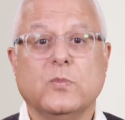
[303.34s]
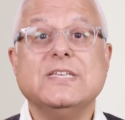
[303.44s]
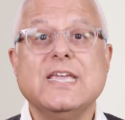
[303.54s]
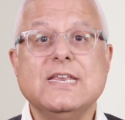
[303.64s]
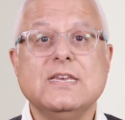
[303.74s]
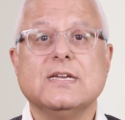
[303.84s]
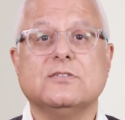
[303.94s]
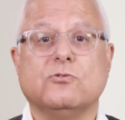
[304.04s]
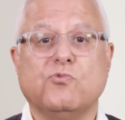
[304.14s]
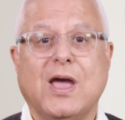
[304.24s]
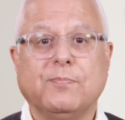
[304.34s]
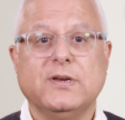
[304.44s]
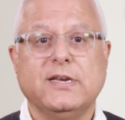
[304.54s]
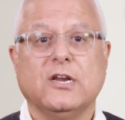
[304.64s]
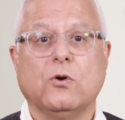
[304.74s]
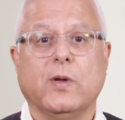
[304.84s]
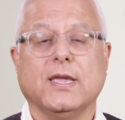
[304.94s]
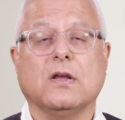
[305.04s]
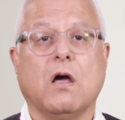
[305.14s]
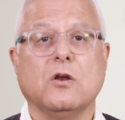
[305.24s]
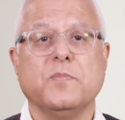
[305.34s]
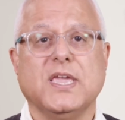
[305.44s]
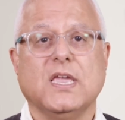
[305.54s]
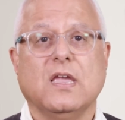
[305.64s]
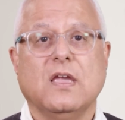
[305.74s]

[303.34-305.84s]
With India's rapidly growing economy,